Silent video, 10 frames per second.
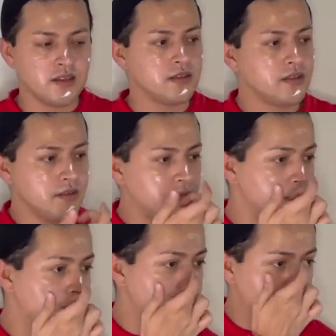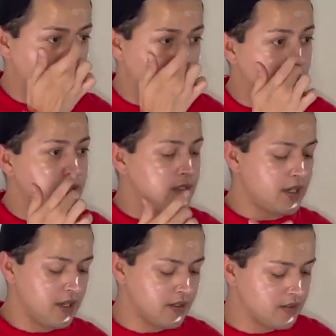to further
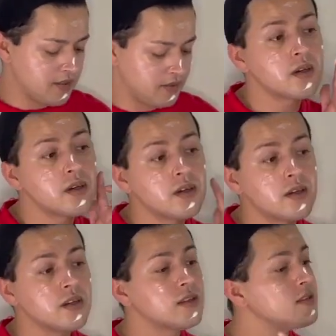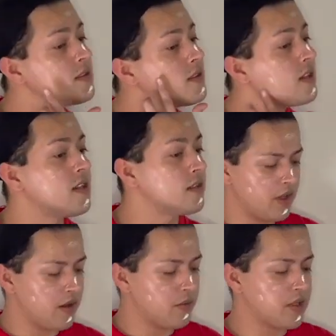protect our skin.
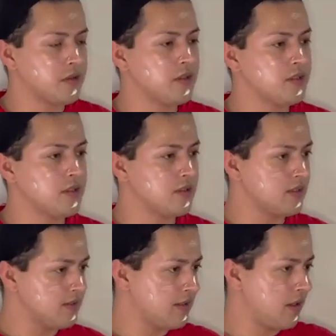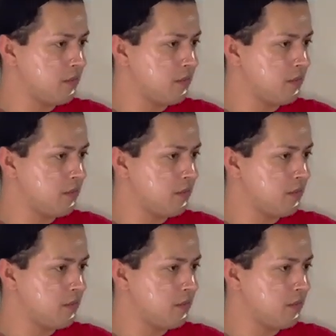And we're going to use the same